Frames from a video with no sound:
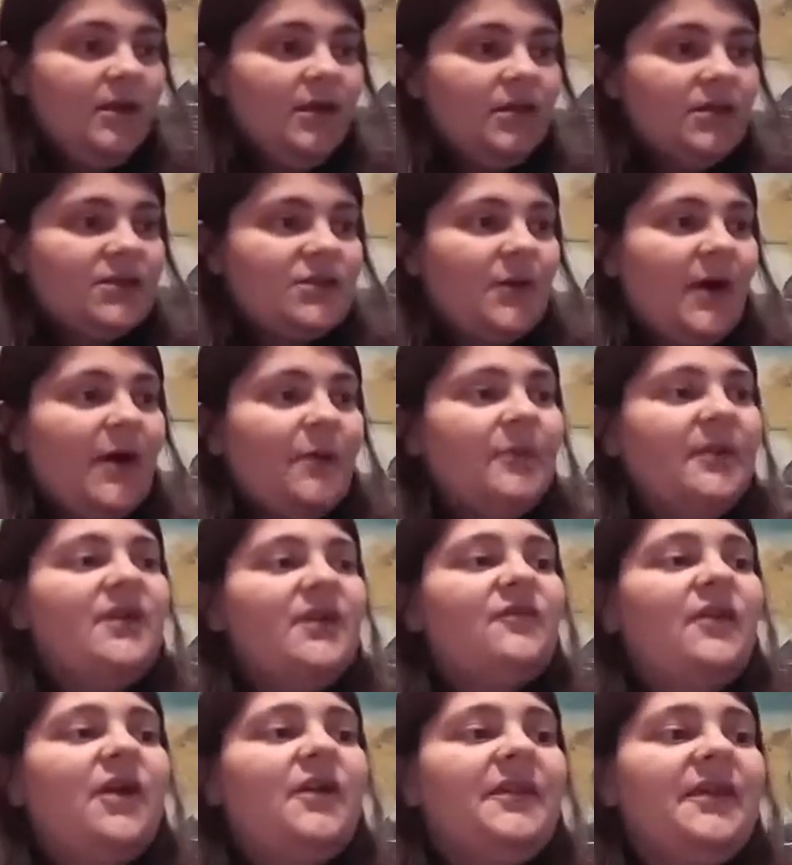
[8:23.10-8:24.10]
So I will
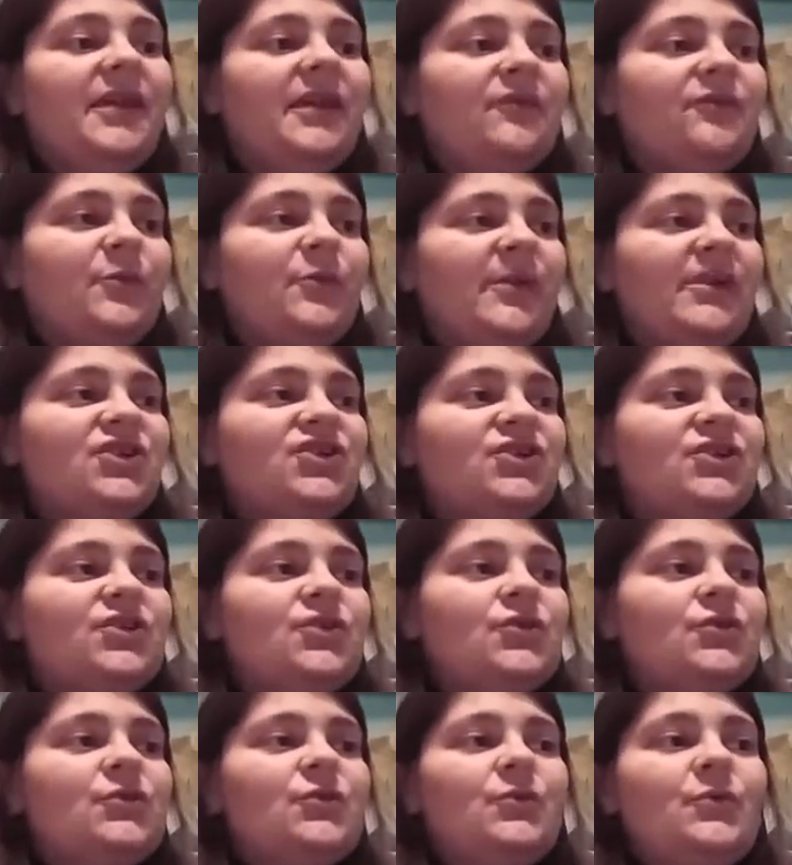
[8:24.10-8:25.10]
leave all the information
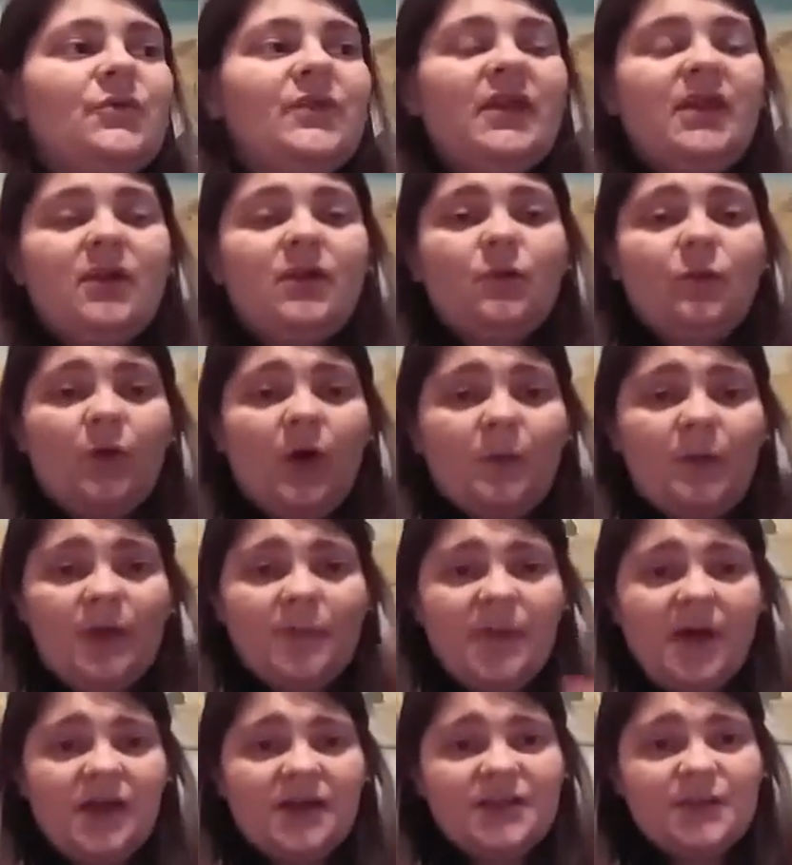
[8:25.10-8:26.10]
to the Walmart
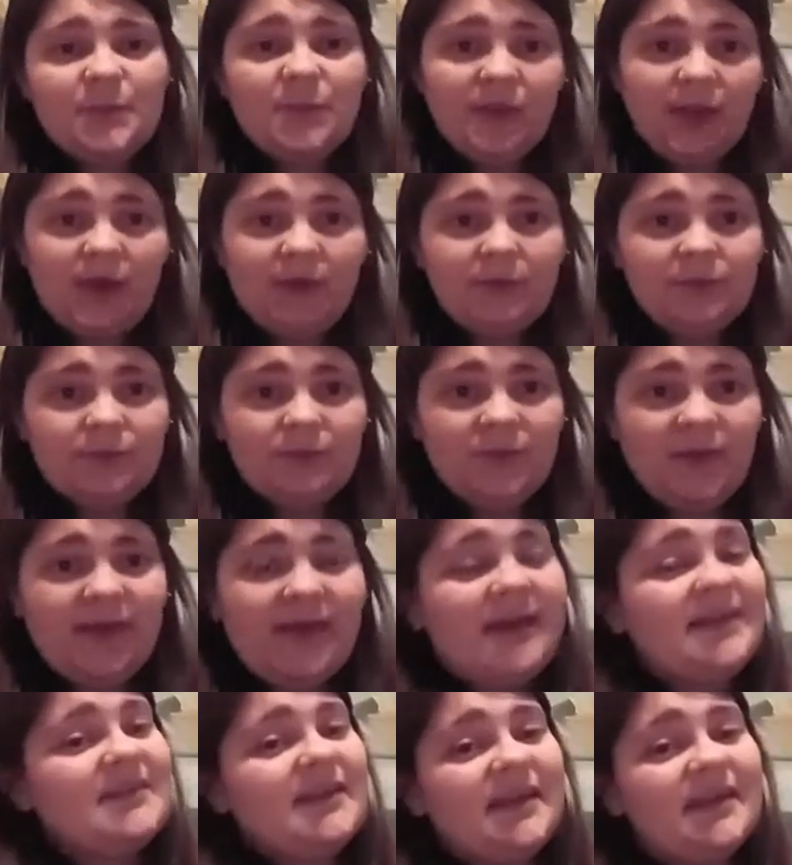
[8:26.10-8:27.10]
box below. Like
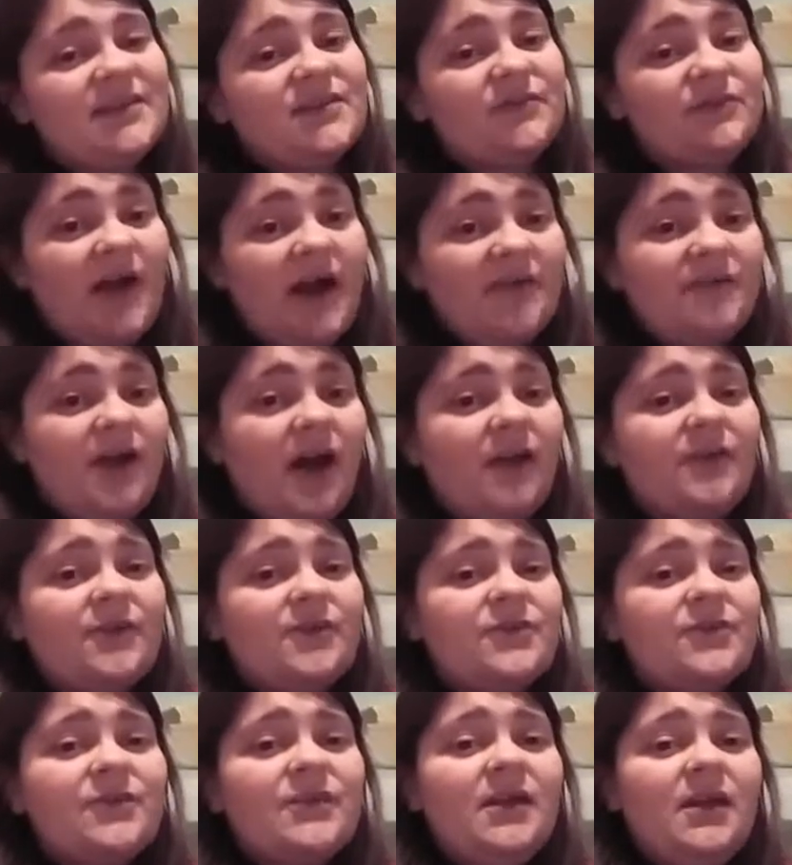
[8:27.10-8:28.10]
I said, it's
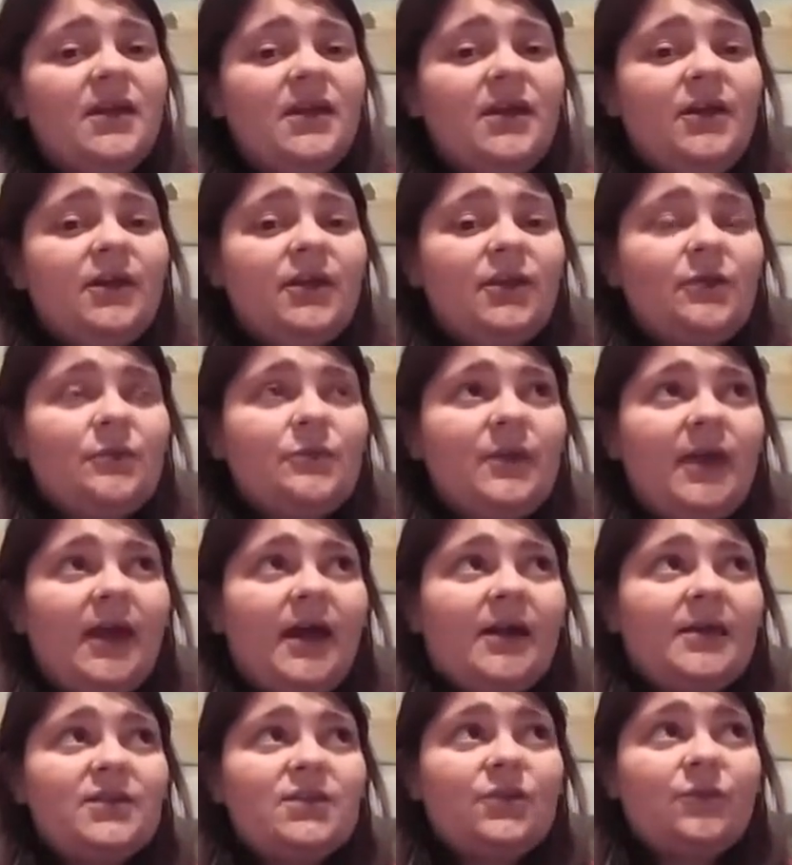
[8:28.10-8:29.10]
$5. You
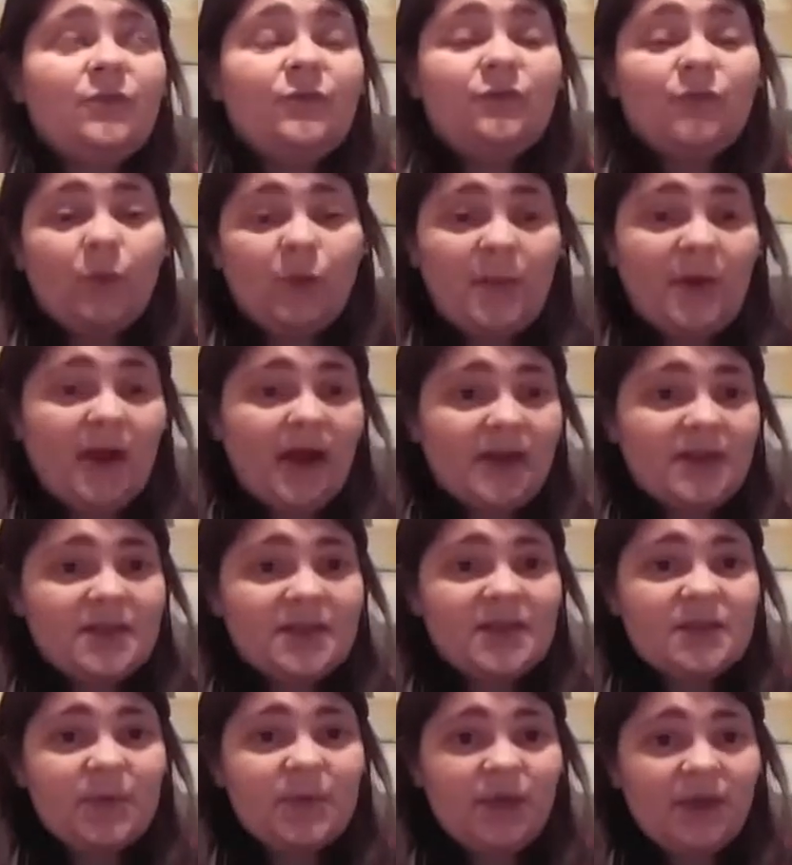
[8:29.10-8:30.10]
get four
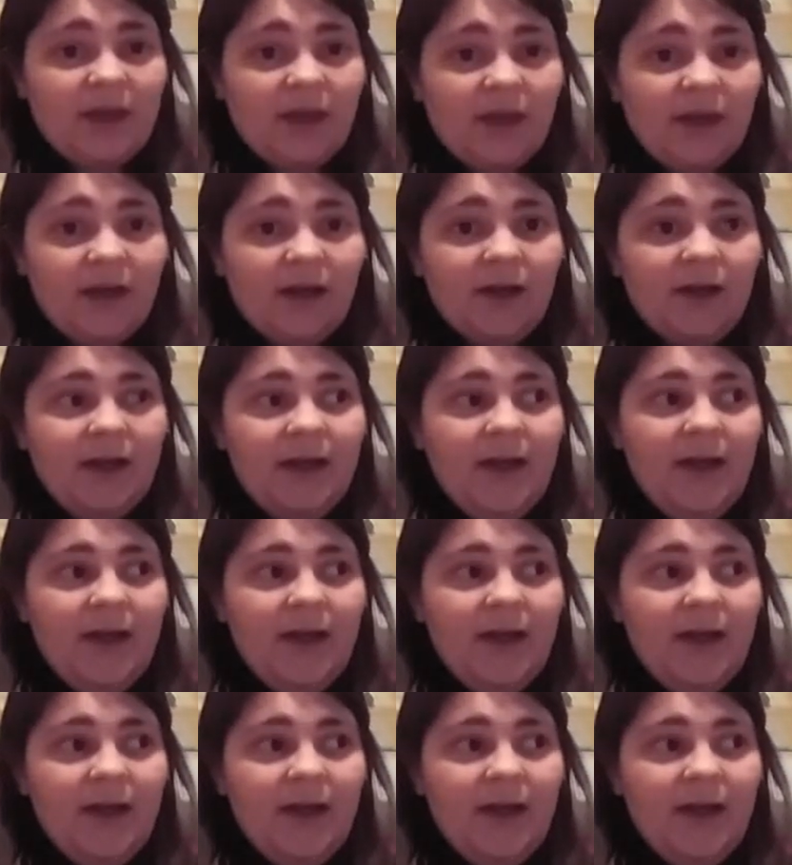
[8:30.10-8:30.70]
boxes per year.